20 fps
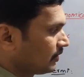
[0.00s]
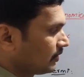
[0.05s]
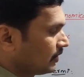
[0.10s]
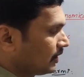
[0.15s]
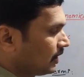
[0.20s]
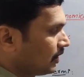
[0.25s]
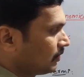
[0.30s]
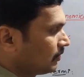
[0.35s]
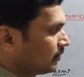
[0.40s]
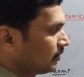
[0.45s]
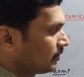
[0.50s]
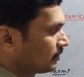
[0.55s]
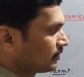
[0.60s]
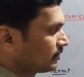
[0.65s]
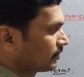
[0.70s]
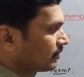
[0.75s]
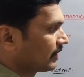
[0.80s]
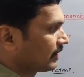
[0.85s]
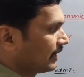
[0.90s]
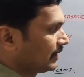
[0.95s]
Now
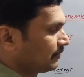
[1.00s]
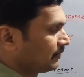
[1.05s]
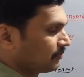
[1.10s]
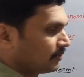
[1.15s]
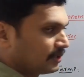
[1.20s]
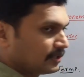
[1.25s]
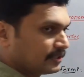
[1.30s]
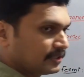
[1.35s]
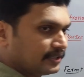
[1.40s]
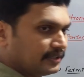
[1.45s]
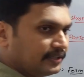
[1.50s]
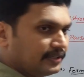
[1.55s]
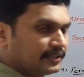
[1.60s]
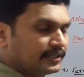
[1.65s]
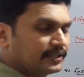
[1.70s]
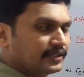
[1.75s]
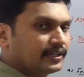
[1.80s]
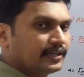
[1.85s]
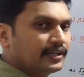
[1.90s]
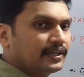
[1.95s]
to convert
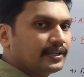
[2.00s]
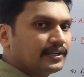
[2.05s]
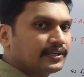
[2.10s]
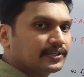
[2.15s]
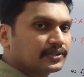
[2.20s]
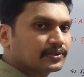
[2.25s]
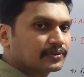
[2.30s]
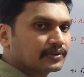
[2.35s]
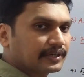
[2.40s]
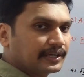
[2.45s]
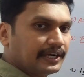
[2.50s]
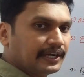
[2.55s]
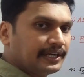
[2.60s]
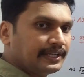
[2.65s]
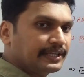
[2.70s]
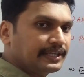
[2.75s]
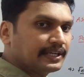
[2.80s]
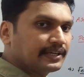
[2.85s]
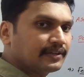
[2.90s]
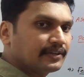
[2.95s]
degree into
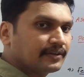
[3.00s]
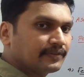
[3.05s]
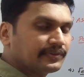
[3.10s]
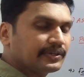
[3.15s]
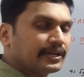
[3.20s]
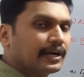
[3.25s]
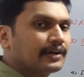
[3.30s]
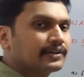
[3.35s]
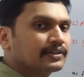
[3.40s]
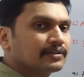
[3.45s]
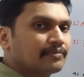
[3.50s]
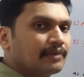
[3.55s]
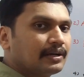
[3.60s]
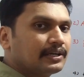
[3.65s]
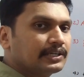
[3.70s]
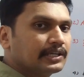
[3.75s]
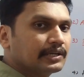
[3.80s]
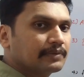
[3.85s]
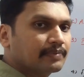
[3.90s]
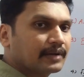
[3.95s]
radian, we have to
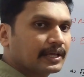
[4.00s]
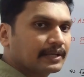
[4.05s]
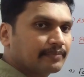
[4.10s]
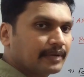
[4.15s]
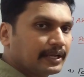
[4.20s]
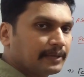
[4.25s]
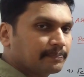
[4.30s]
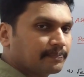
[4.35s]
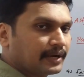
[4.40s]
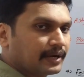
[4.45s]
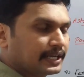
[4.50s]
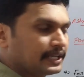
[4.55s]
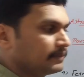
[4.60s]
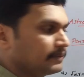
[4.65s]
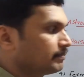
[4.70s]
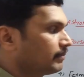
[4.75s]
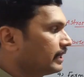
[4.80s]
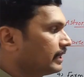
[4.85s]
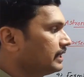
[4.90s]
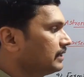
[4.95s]
multiply by
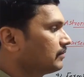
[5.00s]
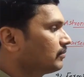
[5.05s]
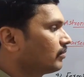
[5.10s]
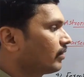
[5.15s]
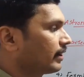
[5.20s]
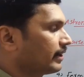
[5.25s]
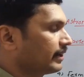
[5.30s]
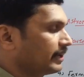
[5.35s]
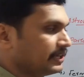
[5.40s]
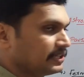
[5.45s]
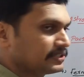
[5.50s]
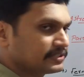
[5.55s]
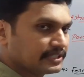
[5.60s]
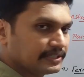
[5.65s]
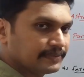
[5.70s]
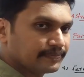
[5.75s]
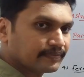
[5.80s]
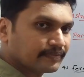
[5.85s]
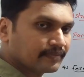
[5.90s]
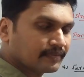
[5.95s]
pi by
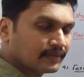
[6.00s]
180.